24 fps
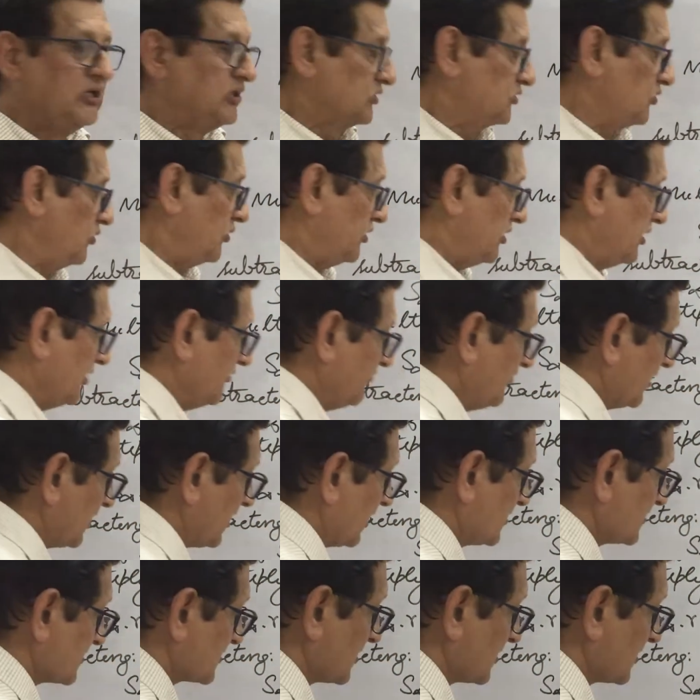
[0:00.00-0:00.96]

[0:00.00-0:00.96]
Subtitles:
So here we can